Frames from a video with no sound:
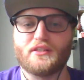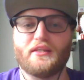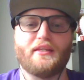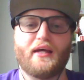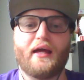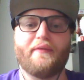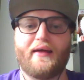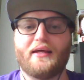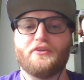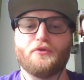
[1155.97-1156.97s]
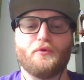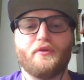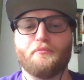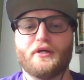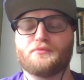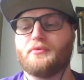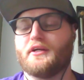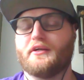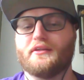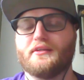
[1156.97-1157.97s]
that dude, the best
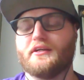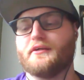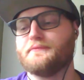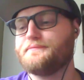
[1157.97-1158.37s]
player in the league.